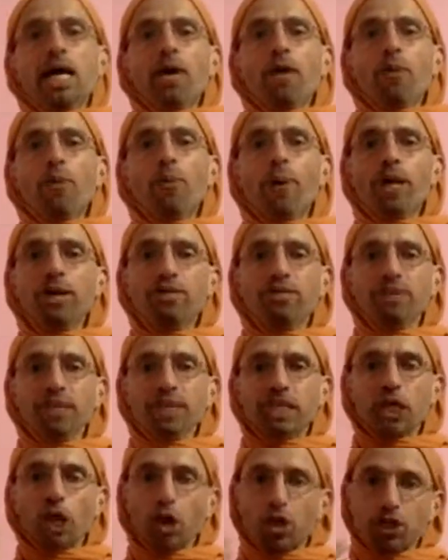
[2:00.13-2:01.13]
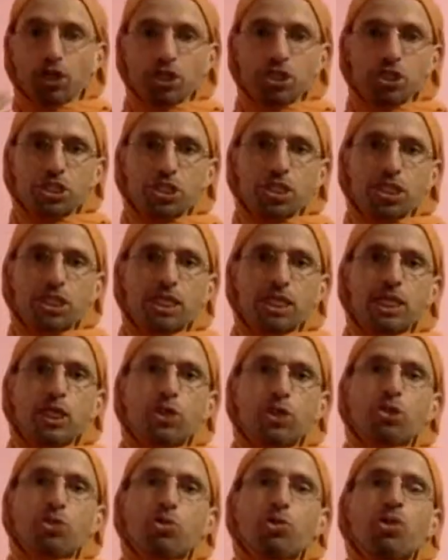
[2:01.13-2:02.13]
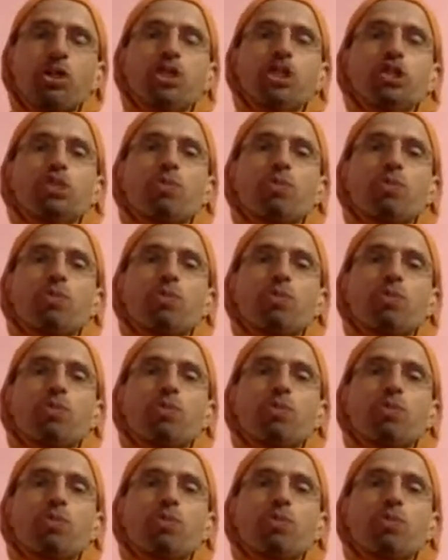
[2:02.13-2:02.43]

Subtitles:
When we consciously go through each